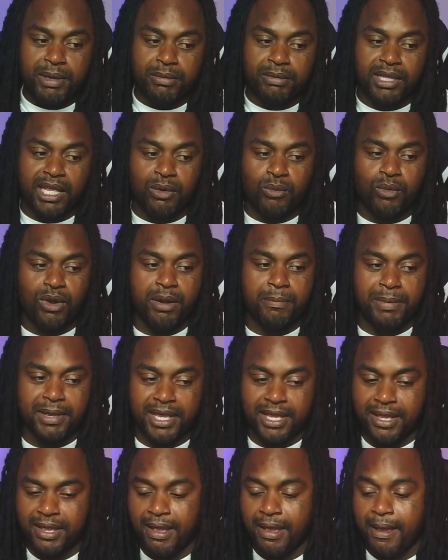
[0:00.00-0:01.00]
be what they want to
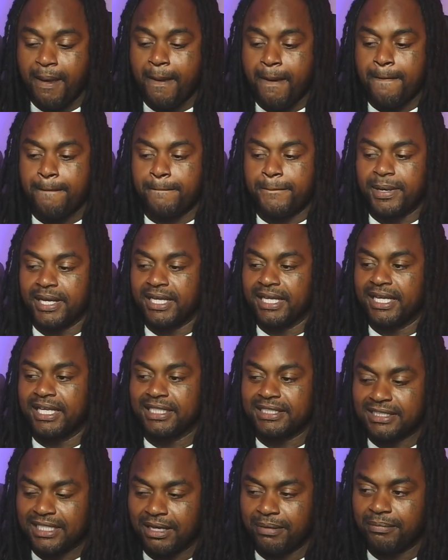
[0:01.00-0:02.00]
be, but
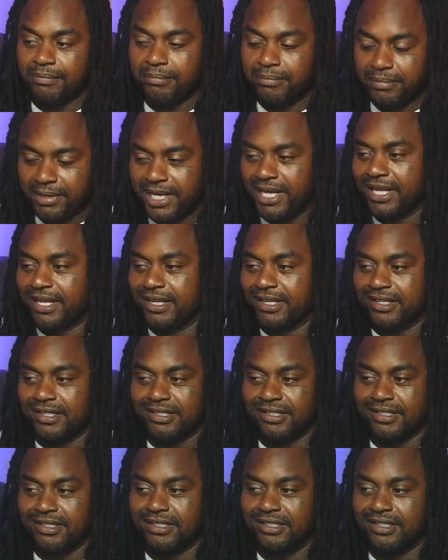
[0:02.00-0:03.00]
except men,
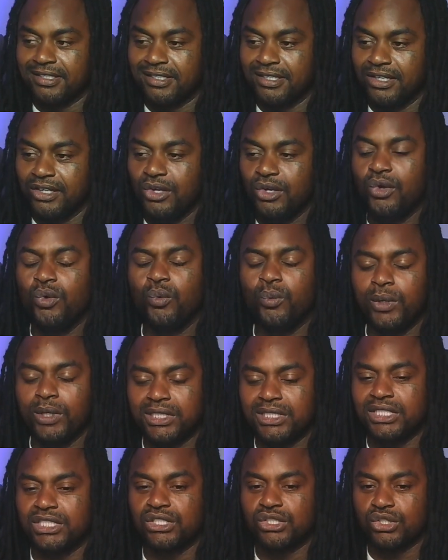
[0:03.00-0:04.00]

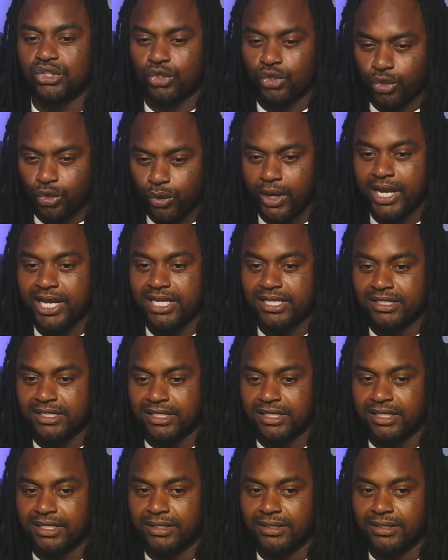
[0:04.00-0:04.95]
which is crazy.